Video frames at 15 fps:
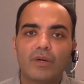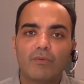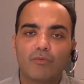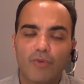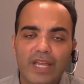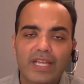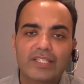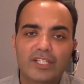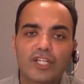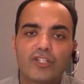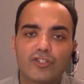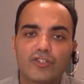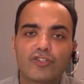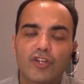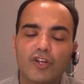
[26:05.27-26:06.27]
raise
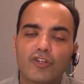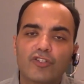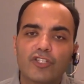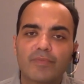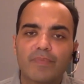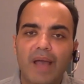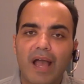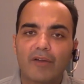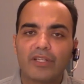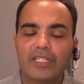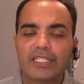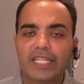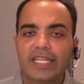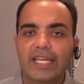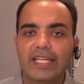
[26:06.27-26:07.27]
concerns about in
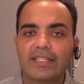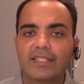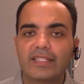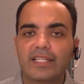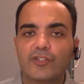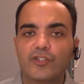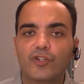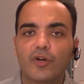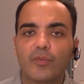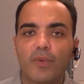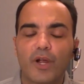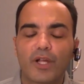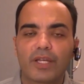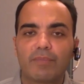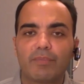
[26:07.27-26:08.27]
today's digital
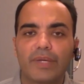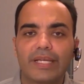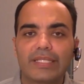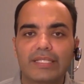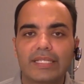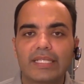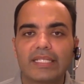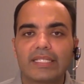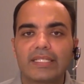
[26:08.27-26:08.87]
marketplaces.